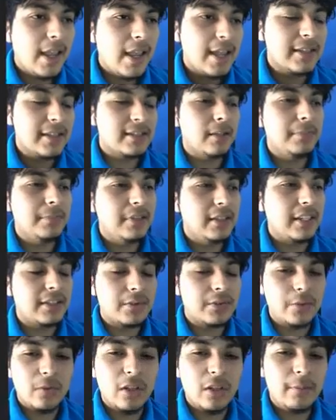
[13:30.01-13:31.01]
And something
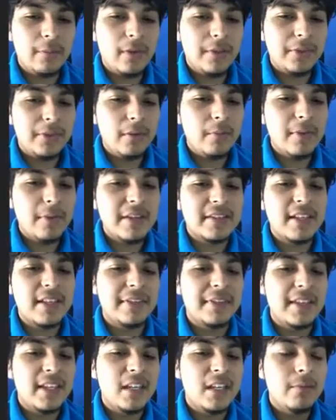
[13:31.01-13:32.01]
that's cool about them is
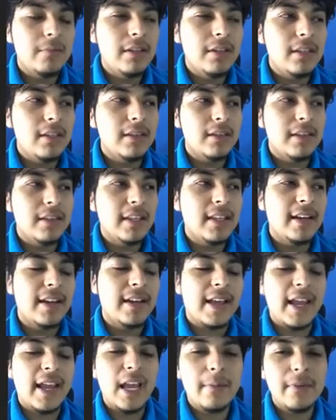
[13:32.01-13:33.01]
that they can
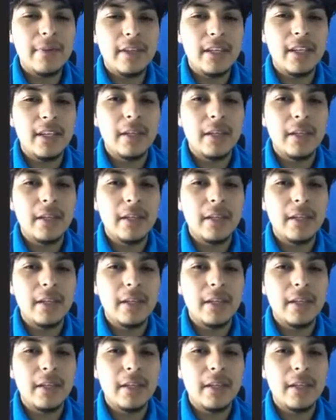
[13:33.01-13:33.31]
inhabit